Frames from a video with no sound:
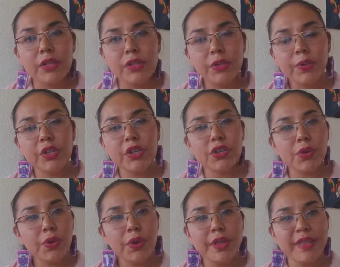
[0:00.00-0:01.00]
to
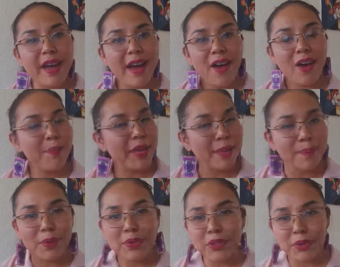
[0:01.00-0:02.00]
ensure that our
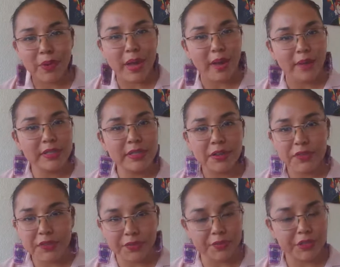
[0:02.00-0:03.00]
people don't have
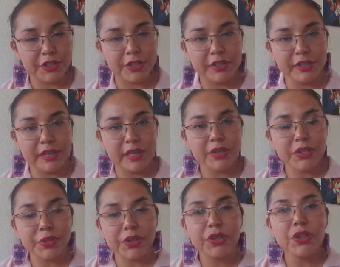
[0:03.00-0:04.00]
self-sufficiency,
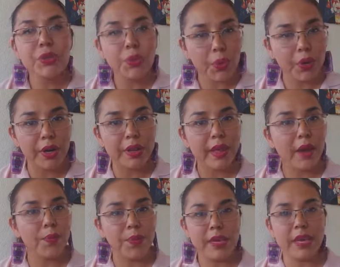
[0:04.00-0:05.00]
to ensure
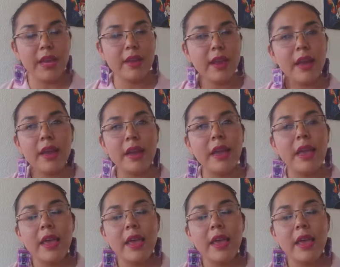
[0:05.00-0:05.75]
that we cannot